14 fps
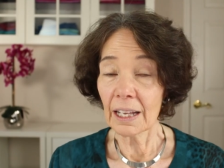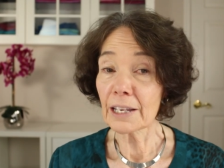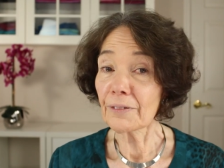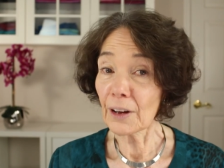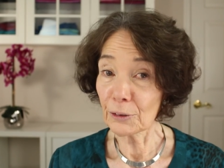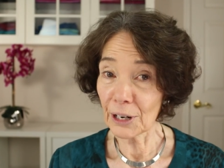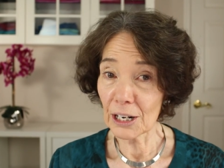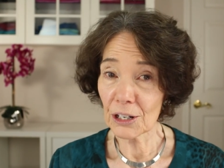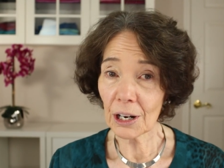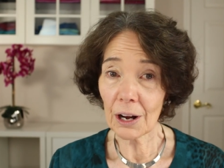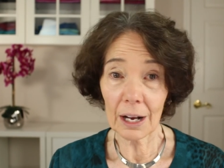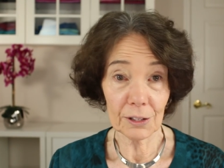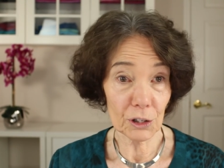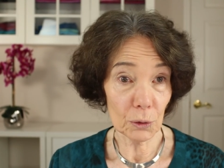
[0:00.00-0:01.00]
The foundation
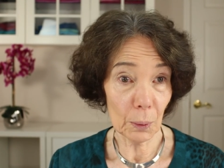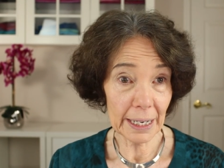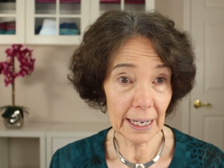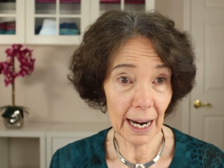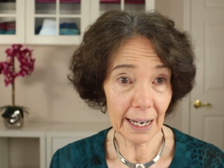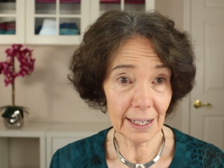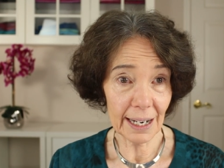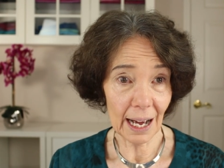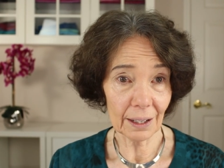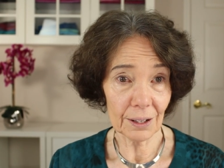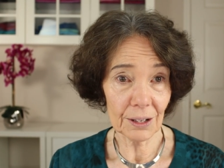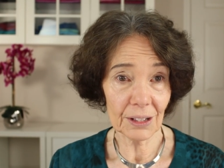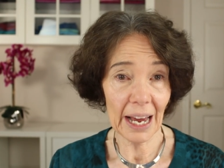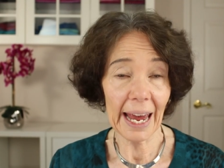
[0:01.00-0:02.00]
costs
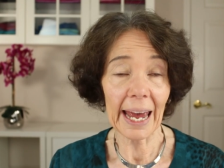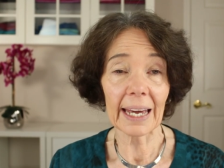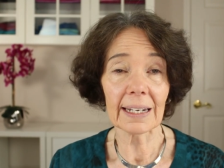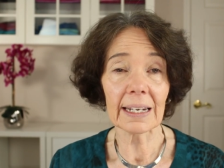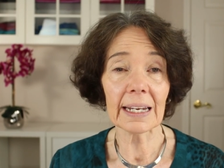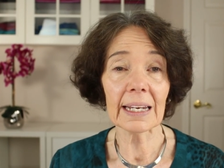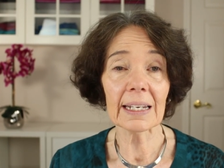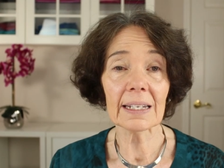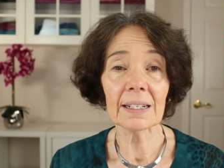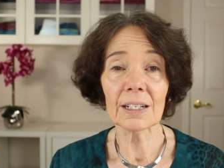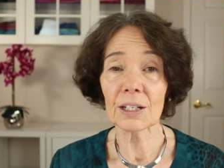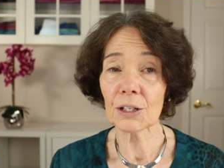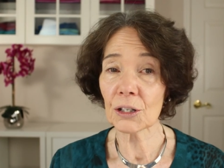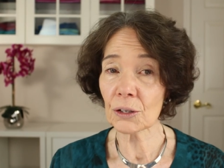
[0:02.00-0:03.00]
$29 and
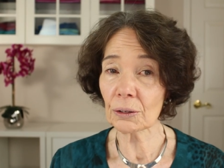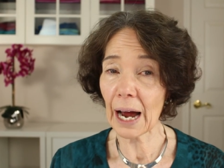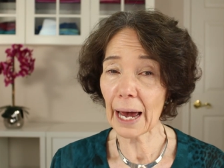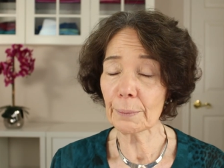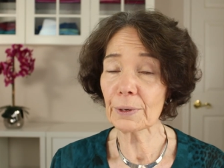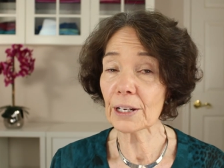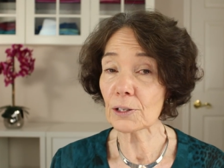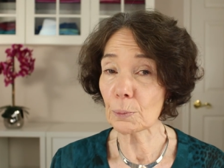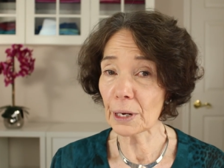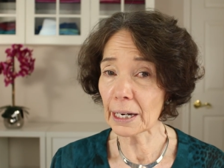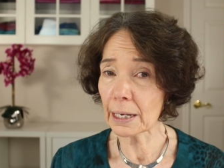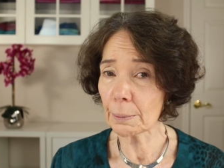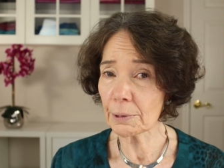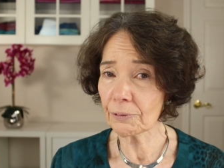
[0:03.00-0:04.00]
is described as
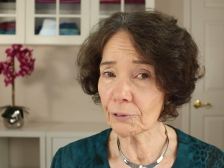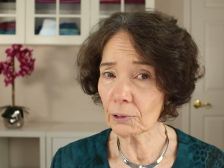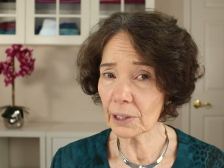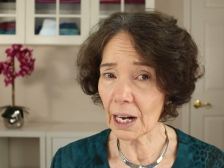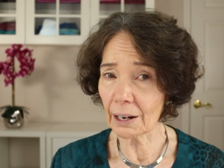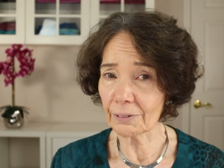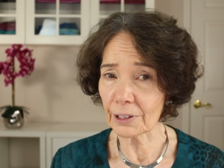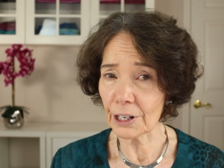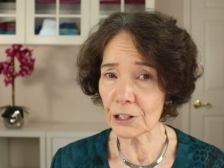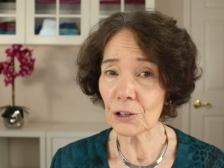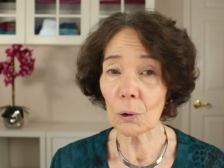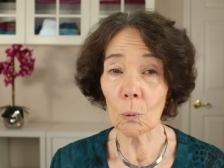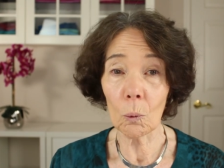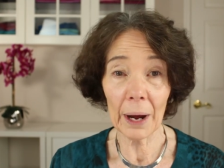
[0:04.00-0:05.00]
medium to full
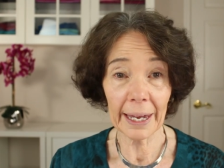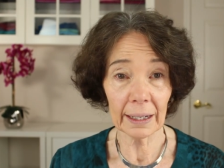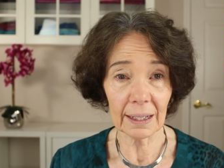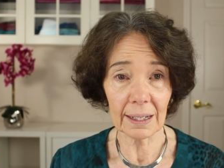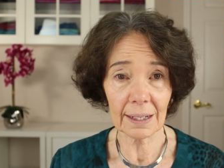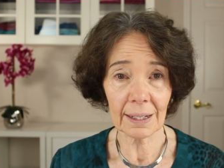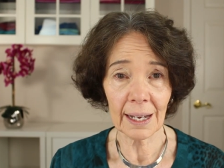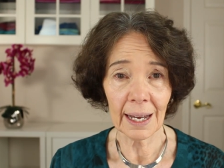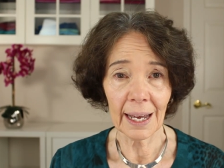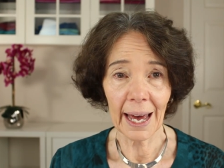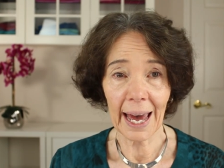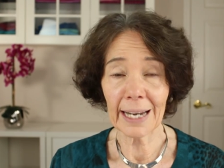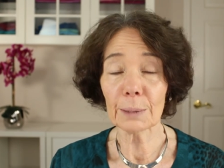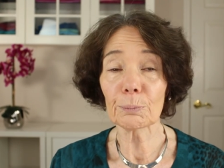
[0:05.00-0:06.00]
coverage, weightless,
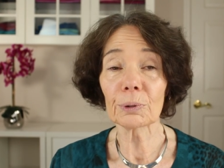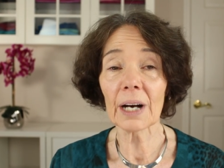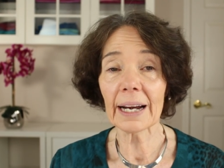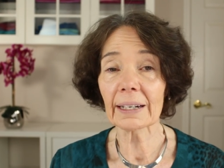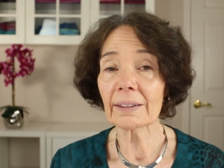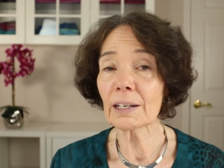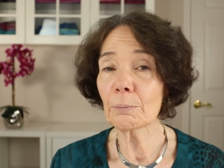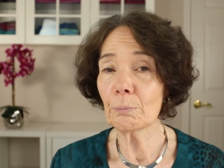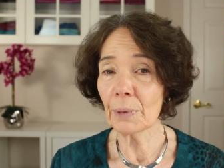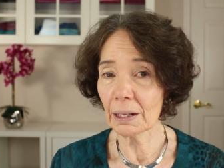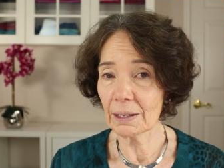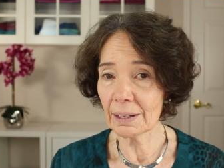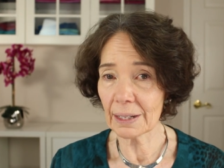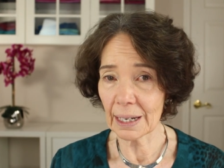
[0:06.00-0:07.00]
and a product that
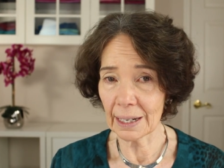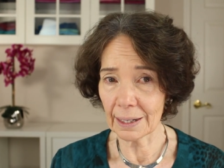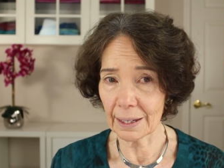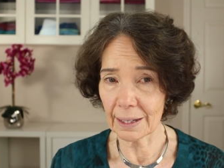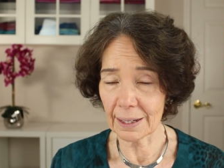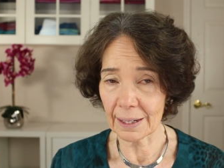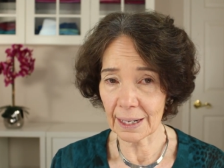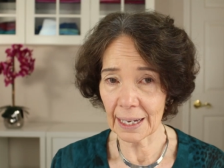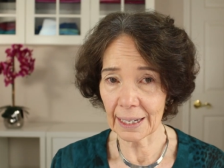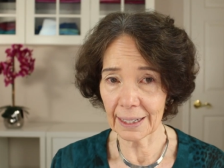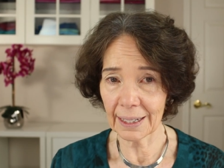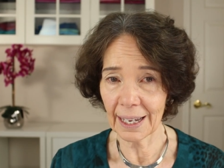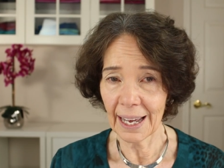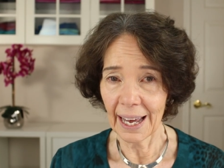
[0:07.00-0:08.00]
melts into the
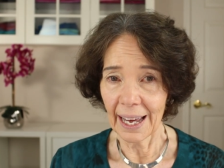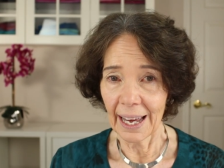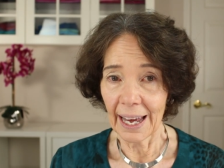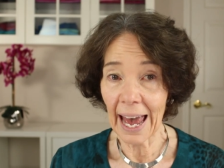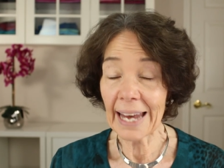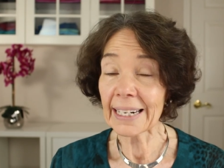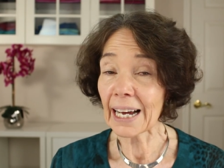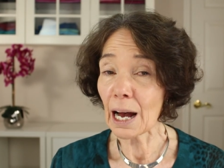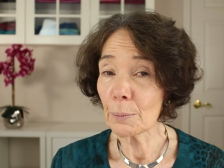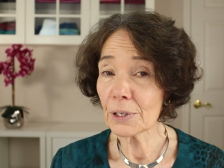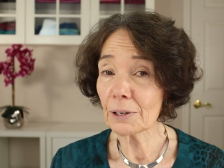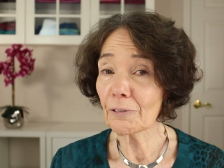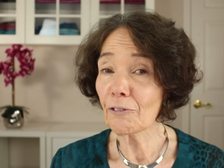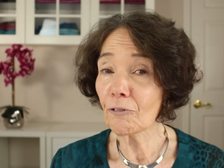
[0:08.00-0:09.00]
skin. And it
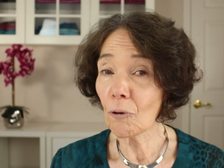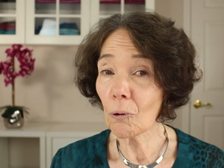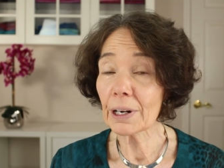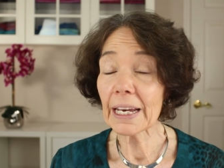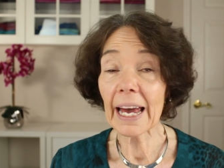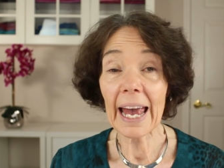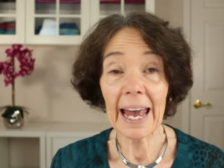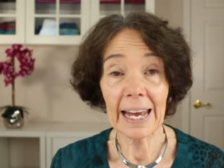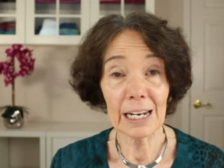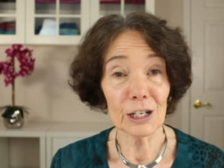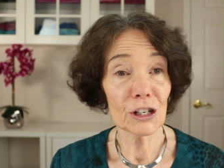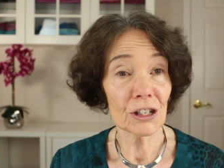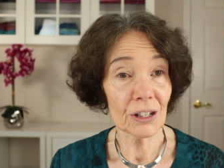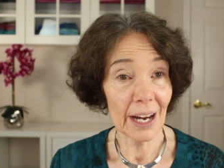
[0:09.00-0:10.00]
comes in
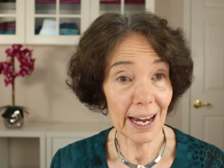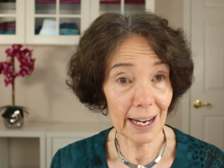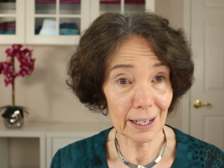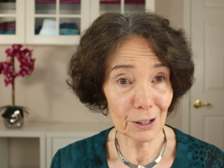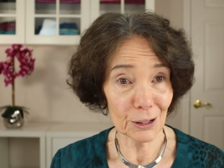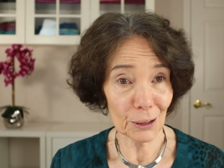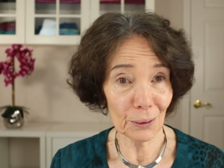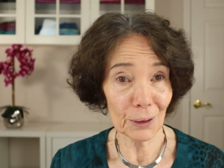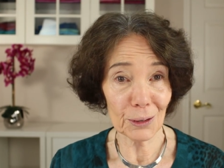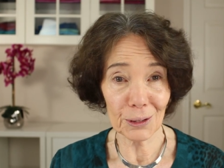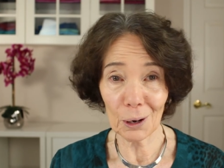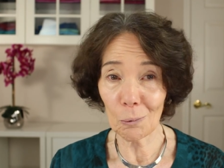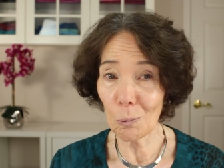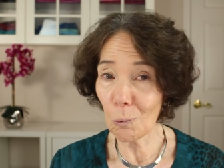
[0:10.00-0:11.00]
48 shades, so
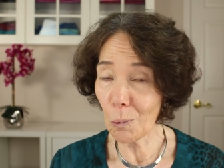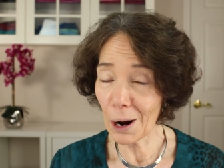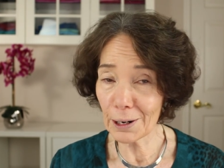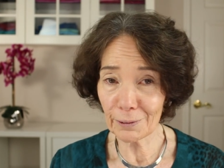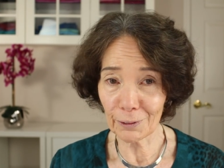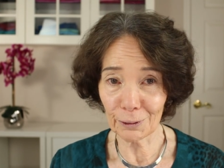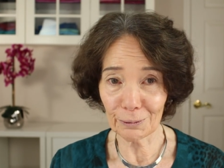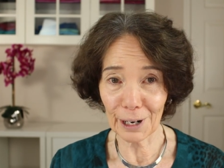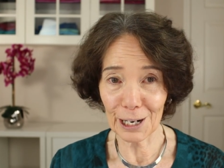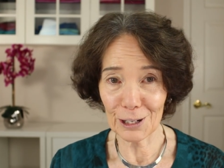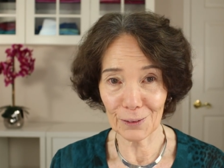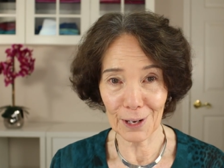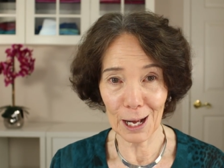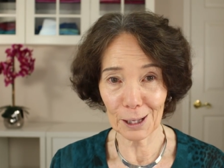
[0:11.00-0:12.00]
there's a wonderful
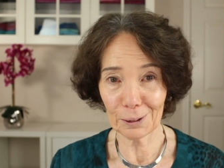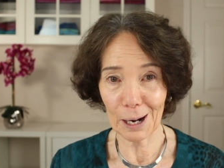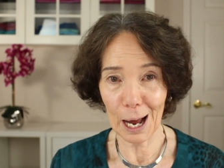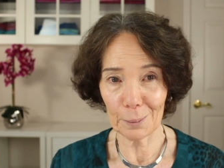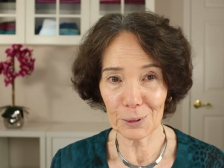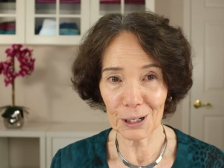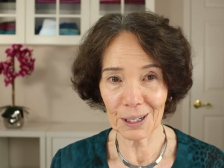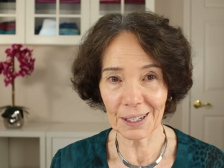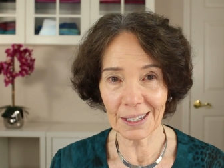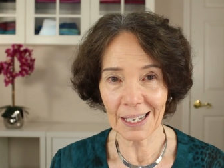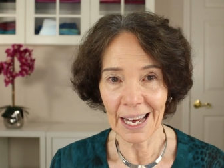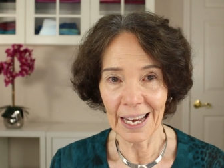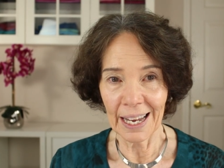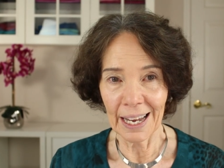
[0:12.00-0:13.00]
range of color options.